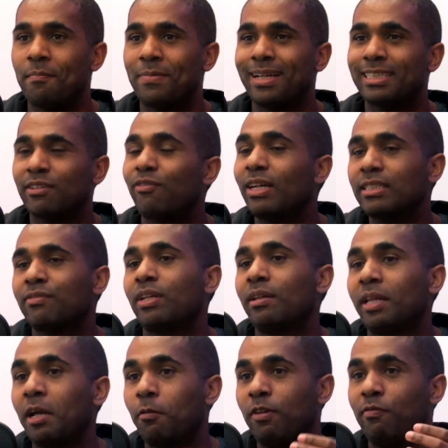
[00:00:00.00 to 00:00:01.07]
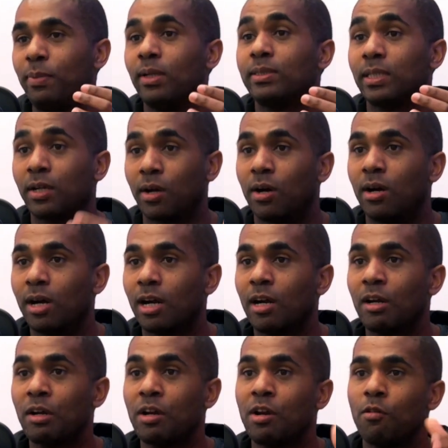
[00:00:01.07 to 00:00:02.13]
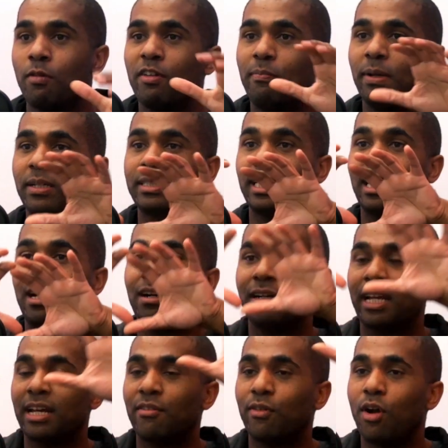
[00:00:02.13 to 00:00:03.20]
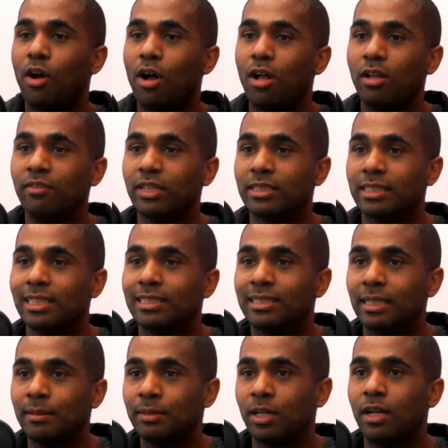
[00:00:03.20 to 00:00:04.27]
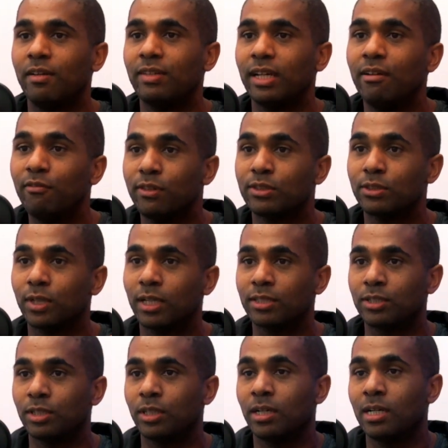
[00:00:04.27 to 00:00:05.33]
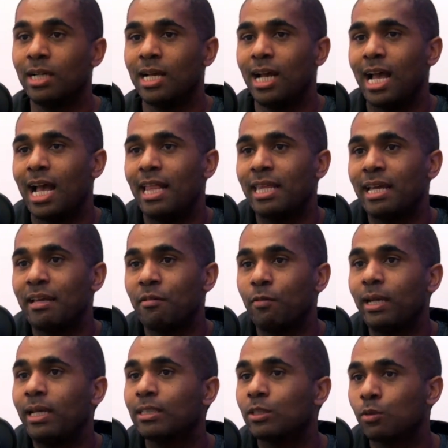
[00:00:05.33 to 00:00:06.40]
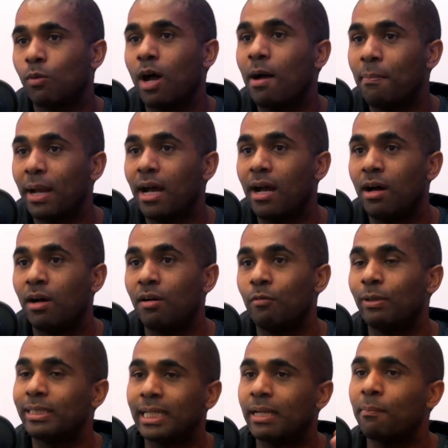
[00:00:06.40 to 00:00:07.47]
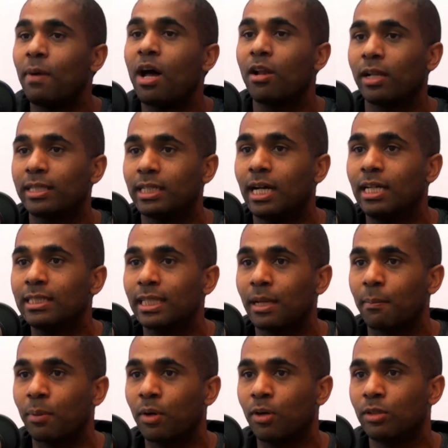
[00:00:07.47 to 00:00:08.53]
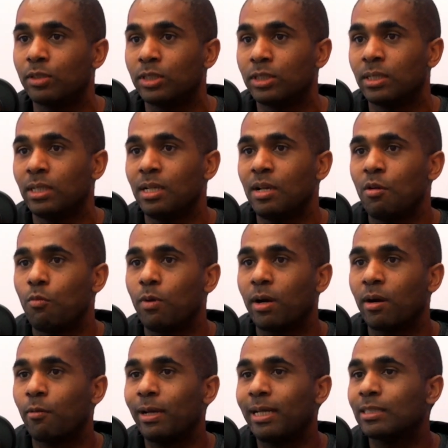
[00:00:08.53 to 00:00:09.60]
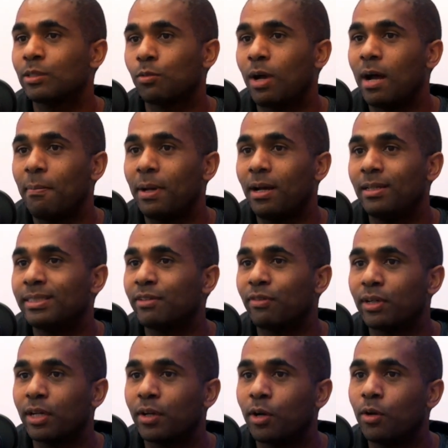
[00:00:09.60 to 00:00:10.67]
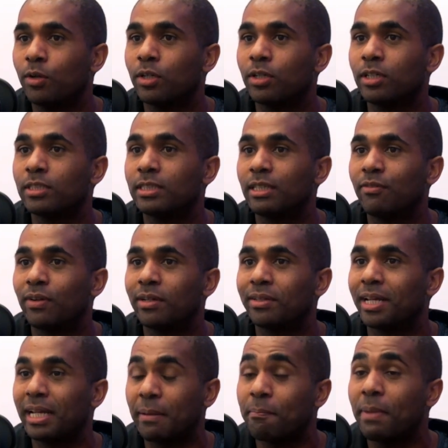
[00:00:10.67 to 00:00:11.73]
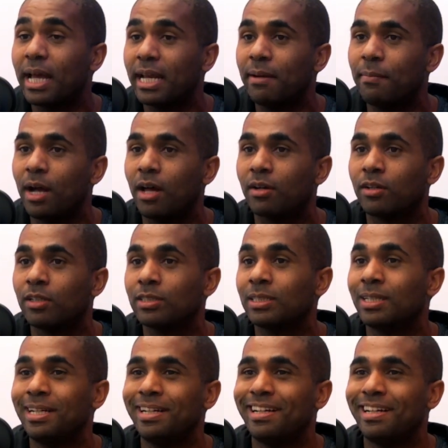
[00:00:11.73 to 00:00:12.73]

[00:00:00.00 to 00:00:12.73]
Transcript: it's effectively like we've built a car, we've built out kind of all of the systems, all of the infrastructure, and then we can swap out, we take a model agnostic approach where we can swap out different encoders, different like embedding models